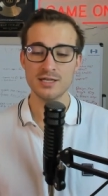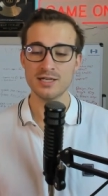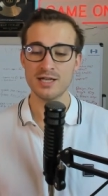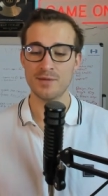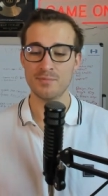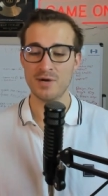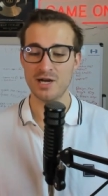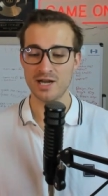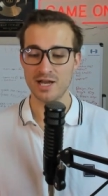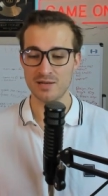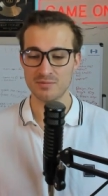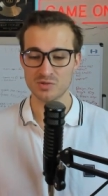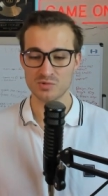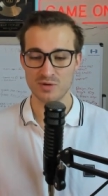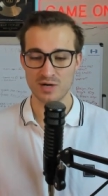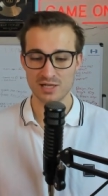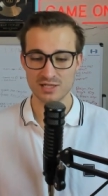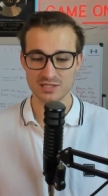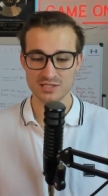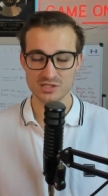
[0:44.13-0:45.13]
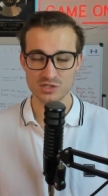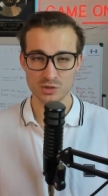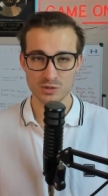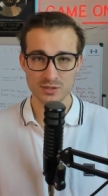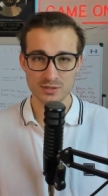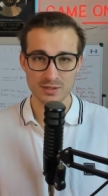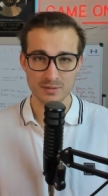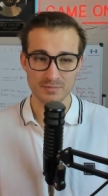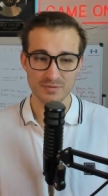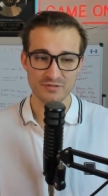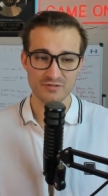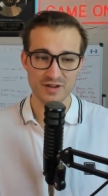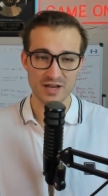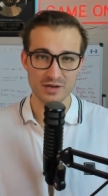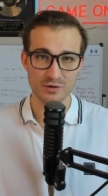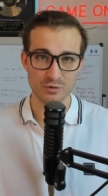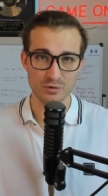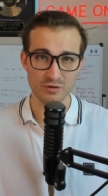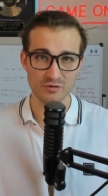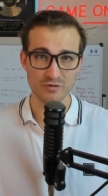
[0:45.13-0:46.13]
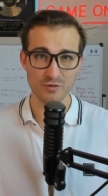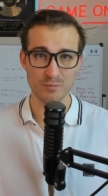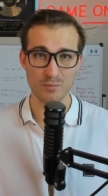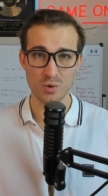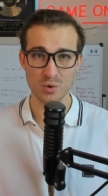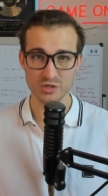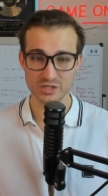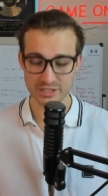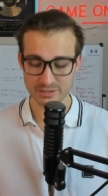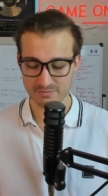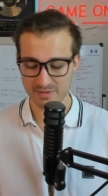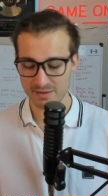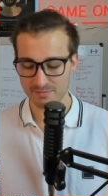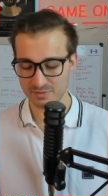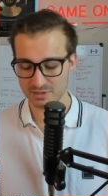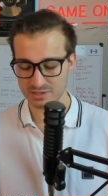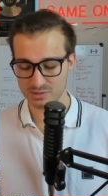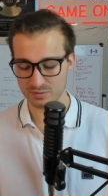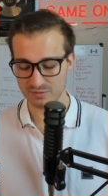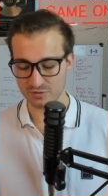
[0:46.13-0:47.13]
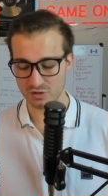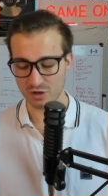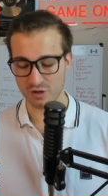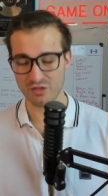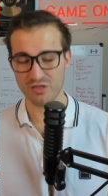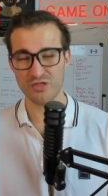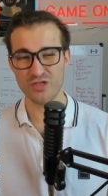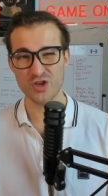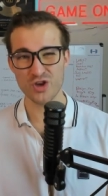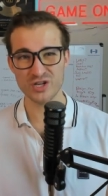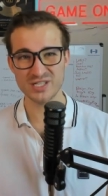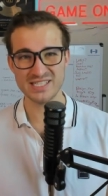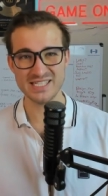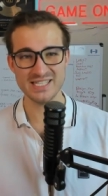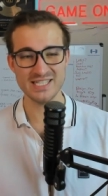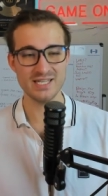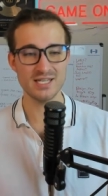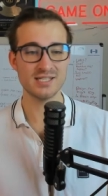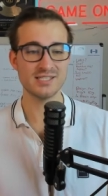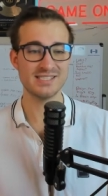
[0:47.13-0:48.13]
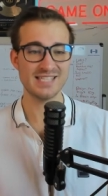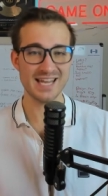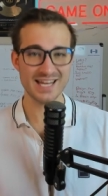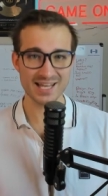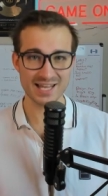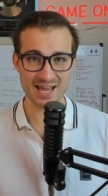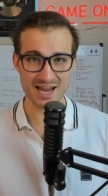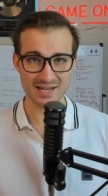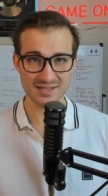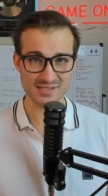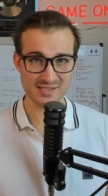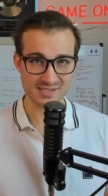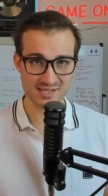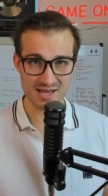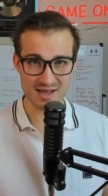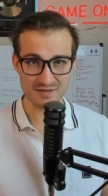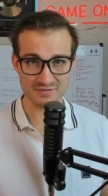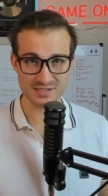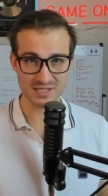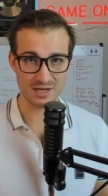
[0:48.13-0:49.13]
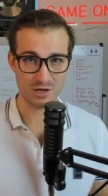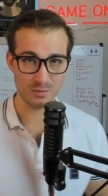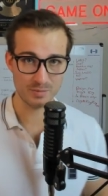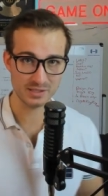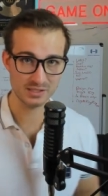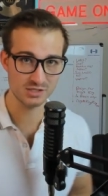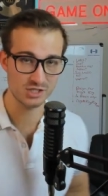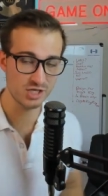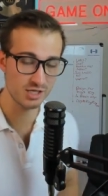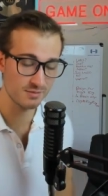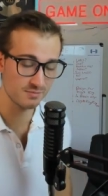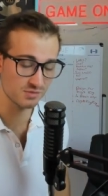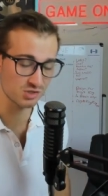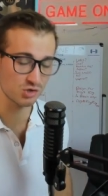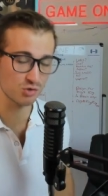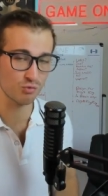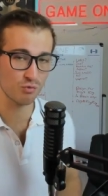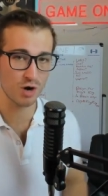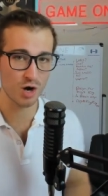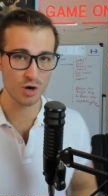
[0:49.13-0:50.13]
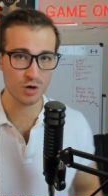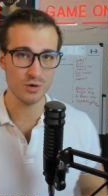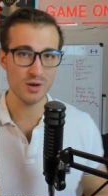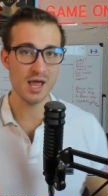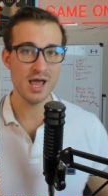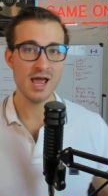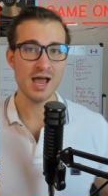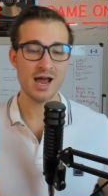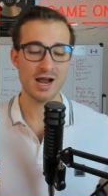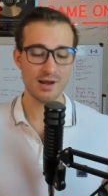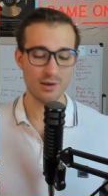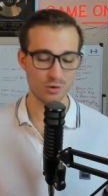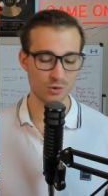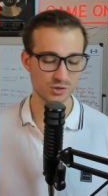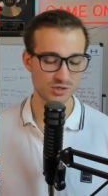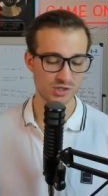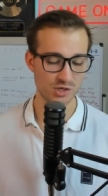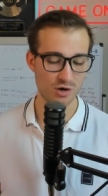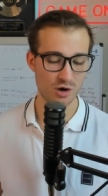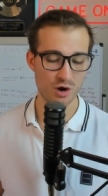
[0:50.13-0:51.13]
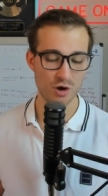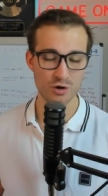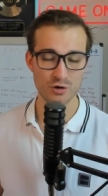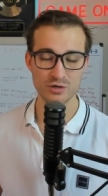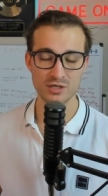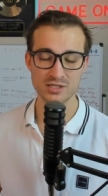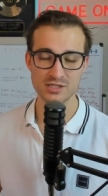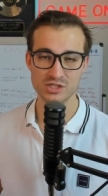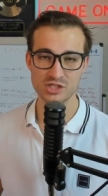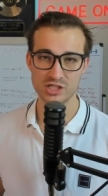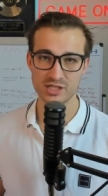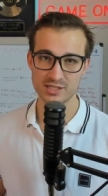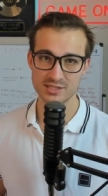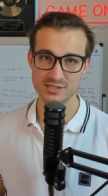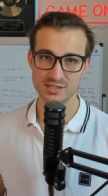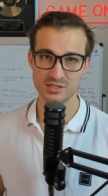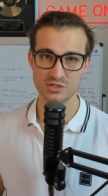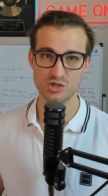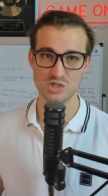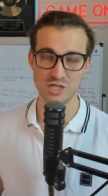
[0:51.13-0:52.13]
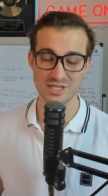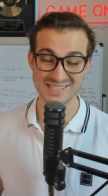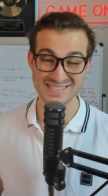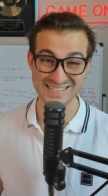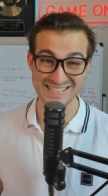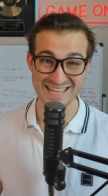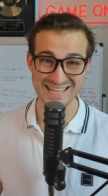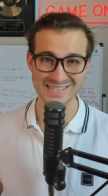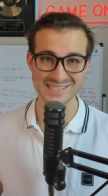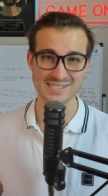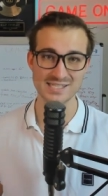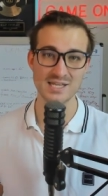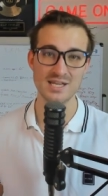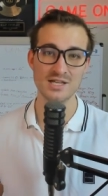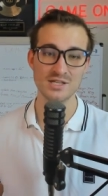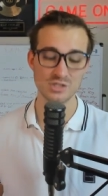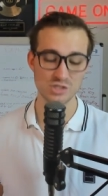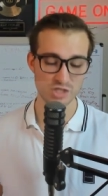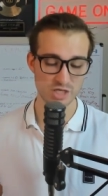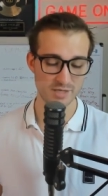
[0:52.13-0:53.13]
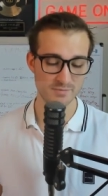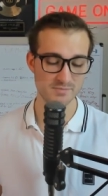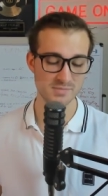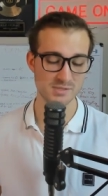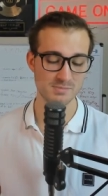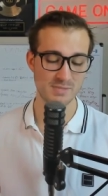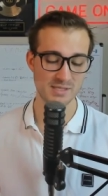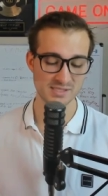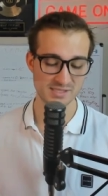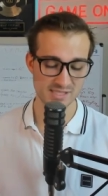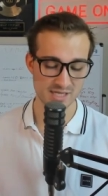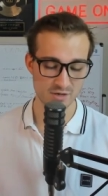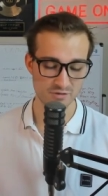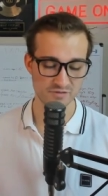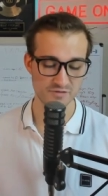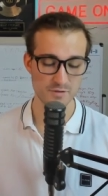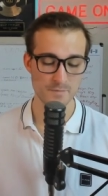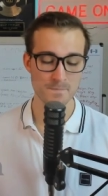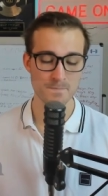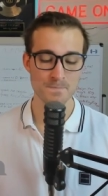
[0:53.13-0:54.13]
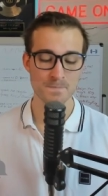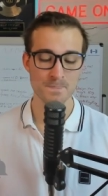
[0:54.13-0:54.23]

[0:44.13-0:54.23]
Now, my name is Riley Stewart. I'm the founder of More Gym Members. We've got thirty dedicated staff to helping gyms grow. And I also own six, six gyms myself.